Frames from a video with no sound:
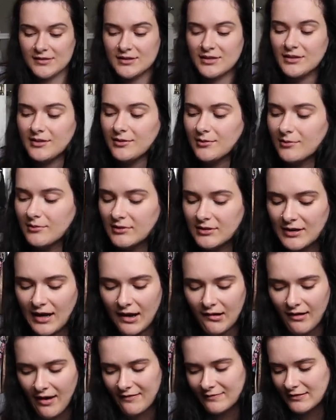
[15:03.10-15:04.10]
to
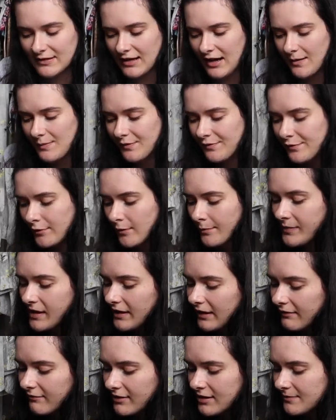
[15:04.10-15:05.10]
now every night before
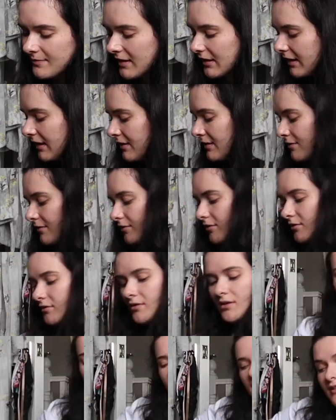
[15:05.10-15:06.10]
bed I read my
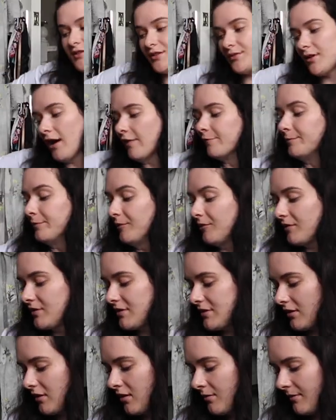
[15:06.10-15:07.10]
Kindle. So I do have
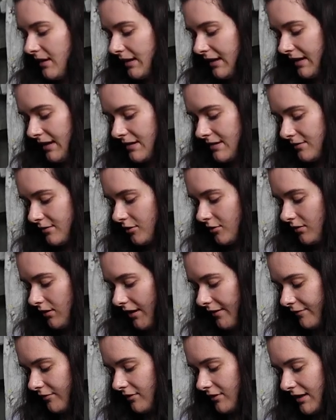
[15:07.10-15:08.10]
books on my Kindle.
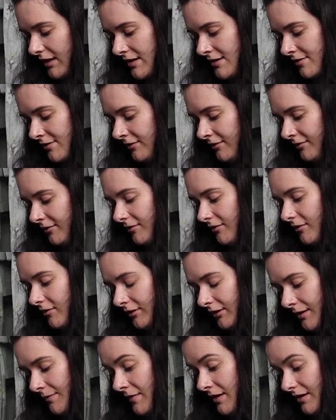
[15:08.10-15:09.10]
I've got Kindle
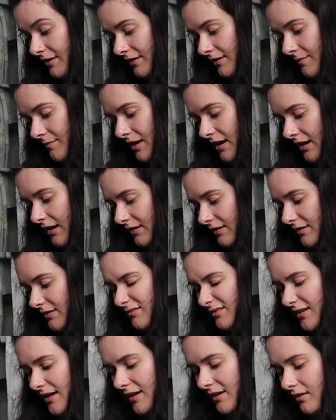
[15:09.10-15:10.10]
Unlimited at the minute because it
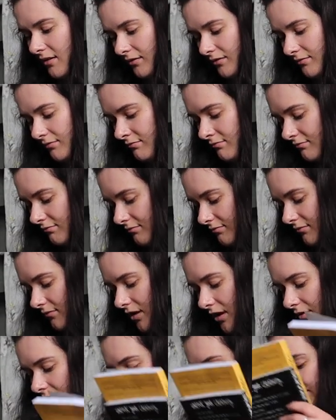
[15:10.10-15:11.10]
was like on
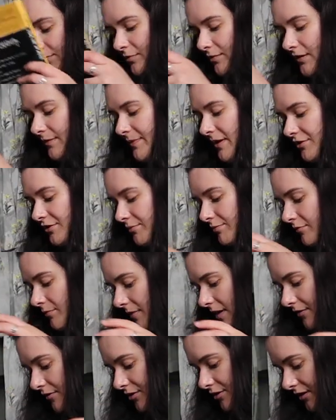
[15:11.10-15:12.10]
a special
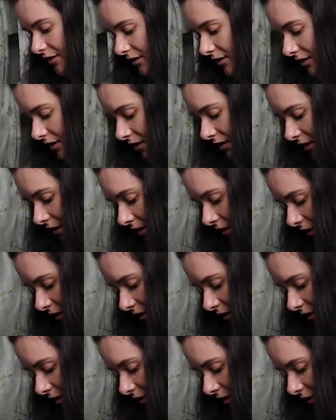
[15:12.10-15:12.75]
promotion.